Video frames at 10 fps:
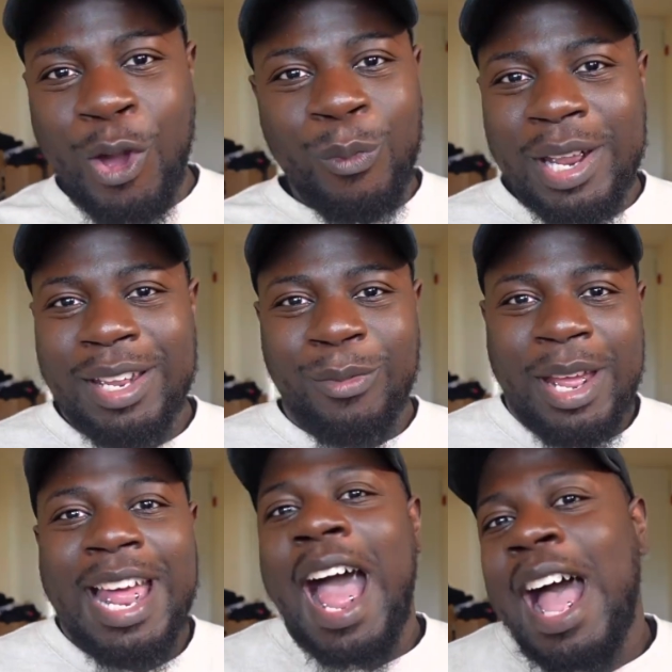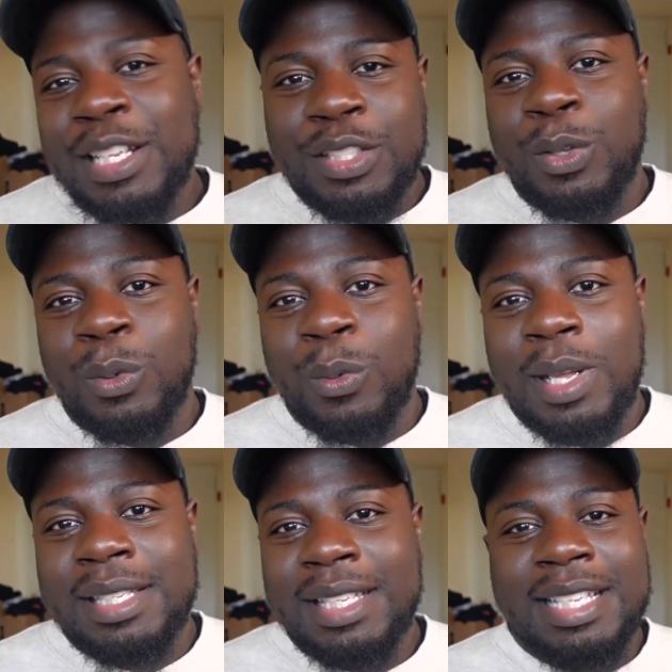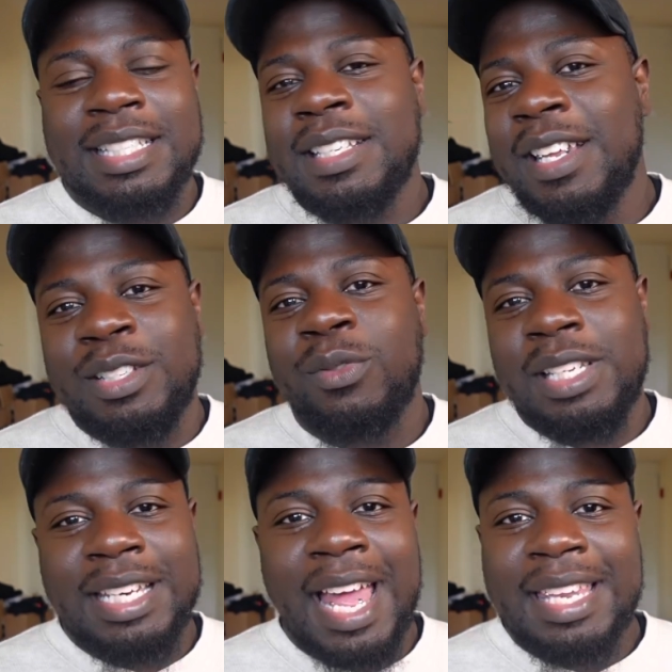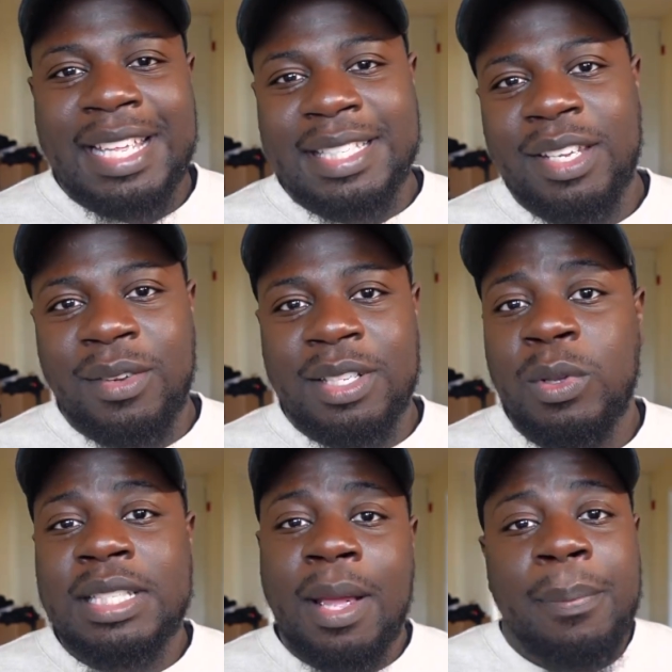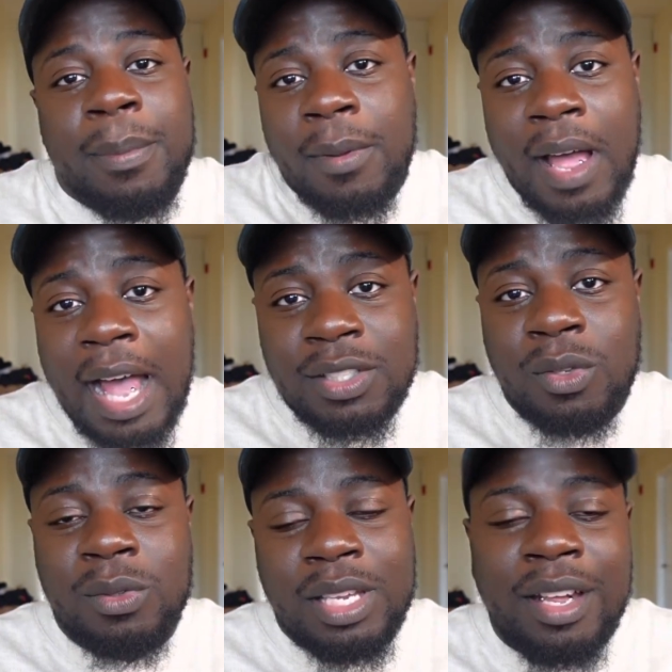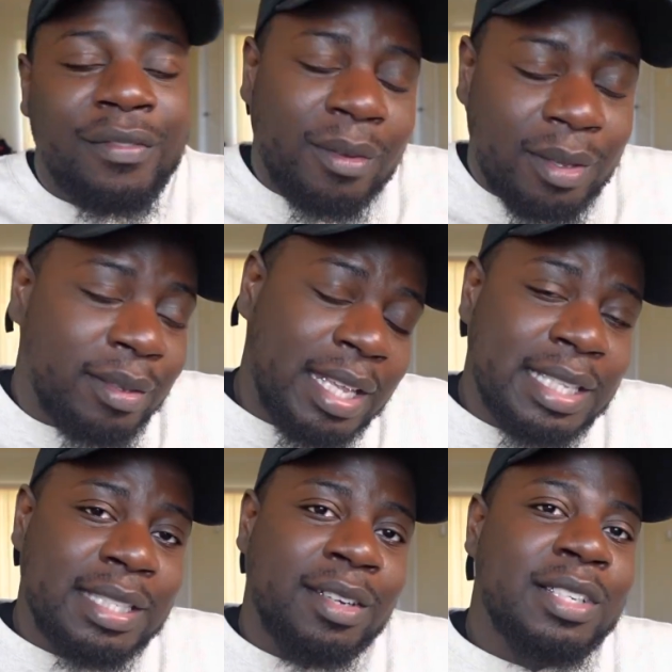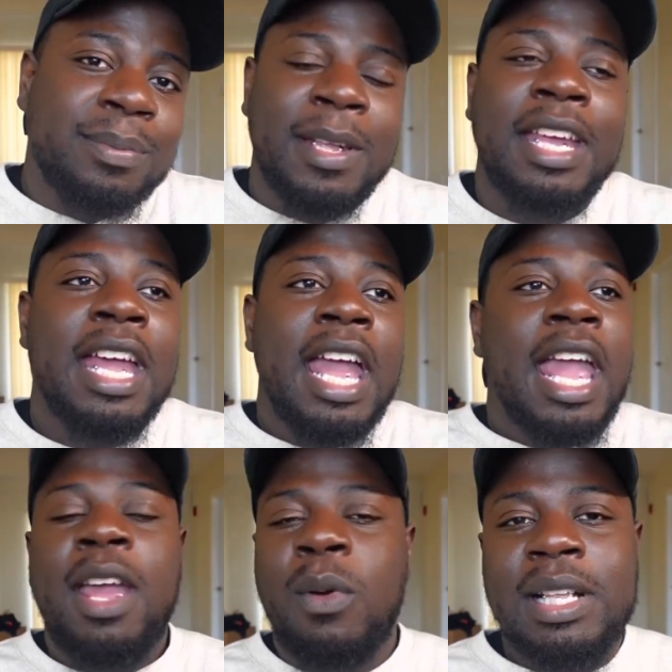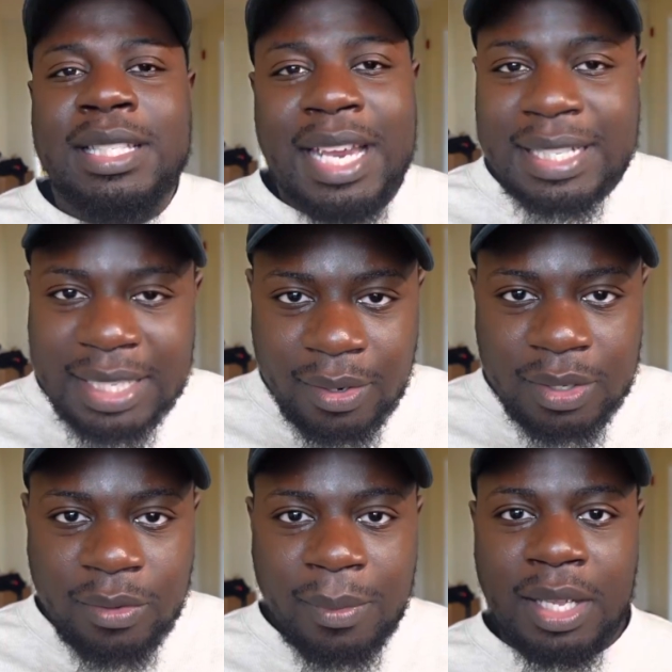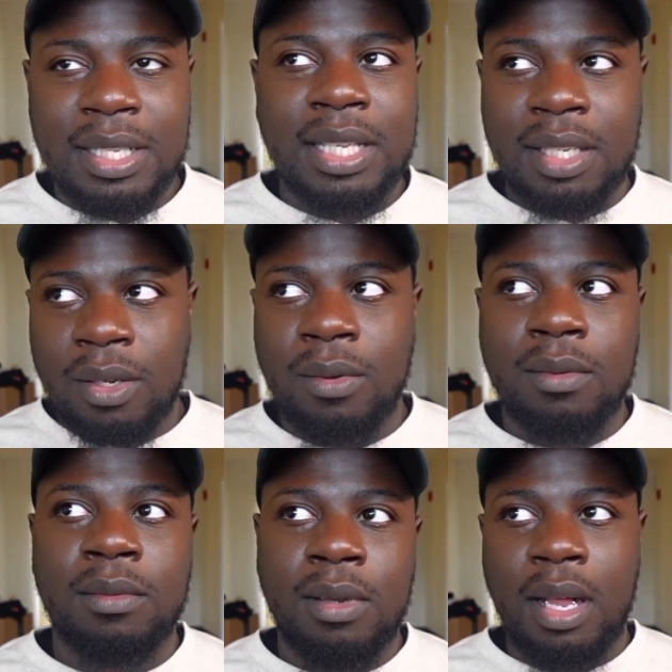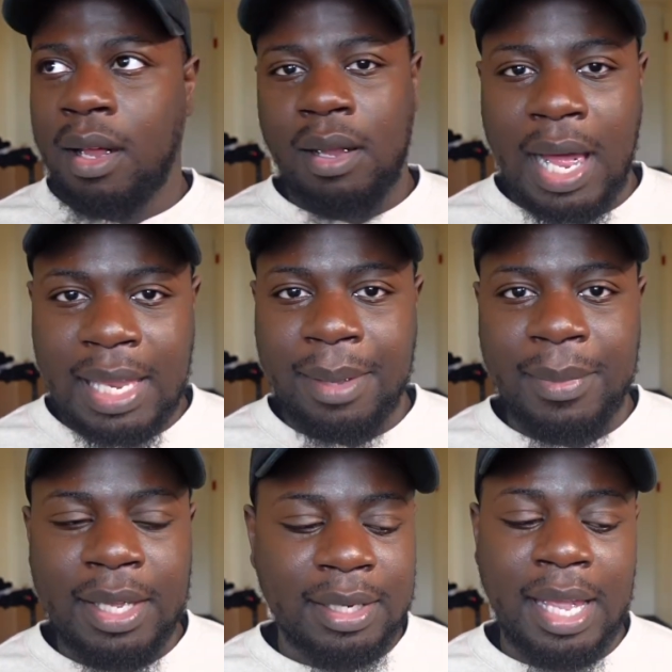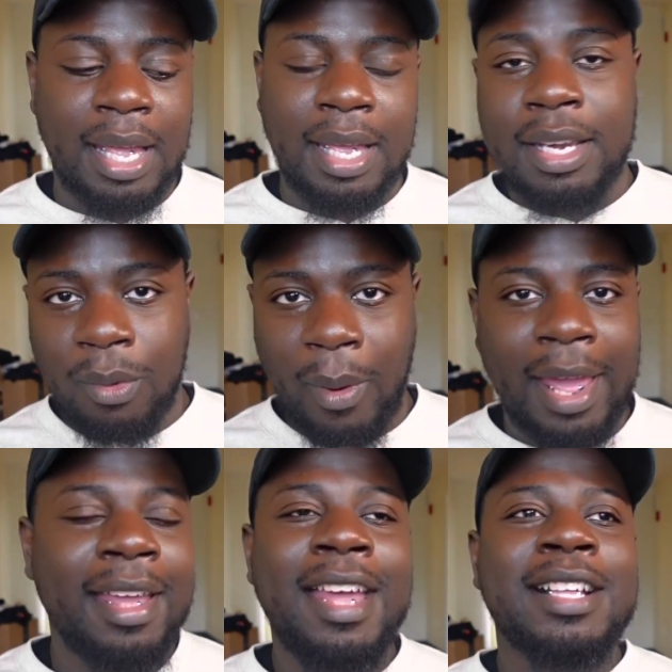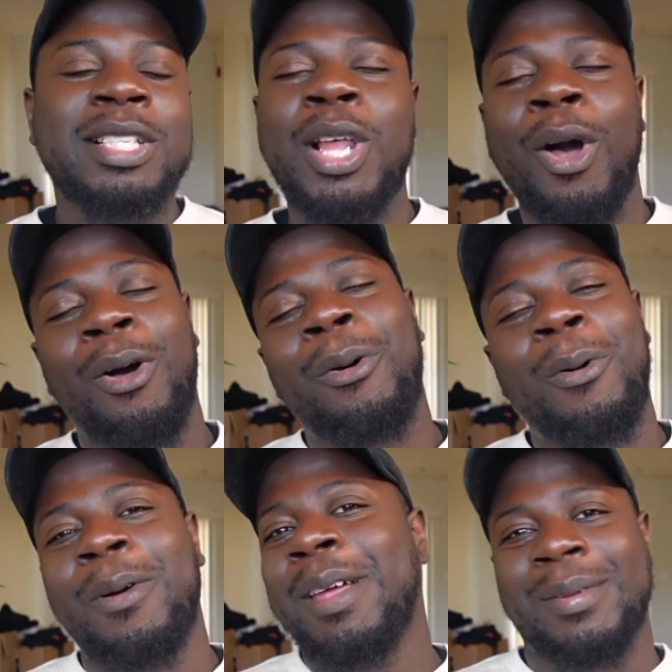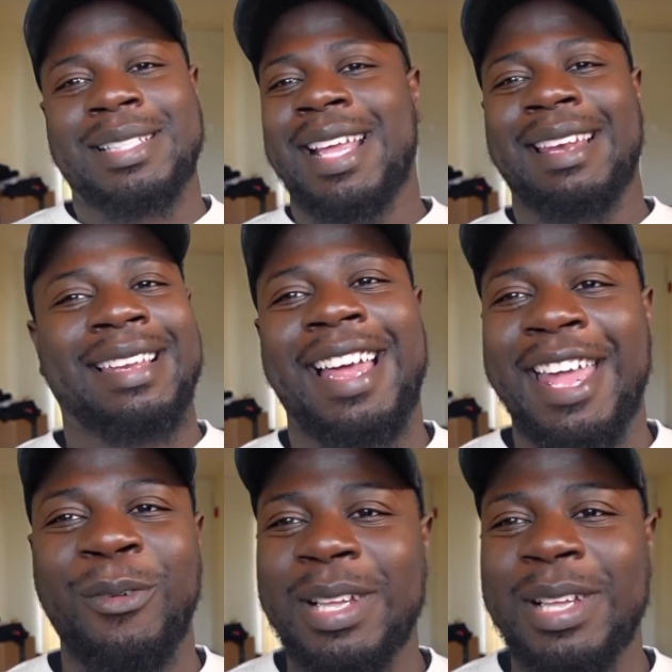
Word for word: we we in high school, it's, it's it's really not that serious. With some people, high school love is serious, but it wasn't that serious with me. Cause hello, I like men anyway. So it was kind of like, it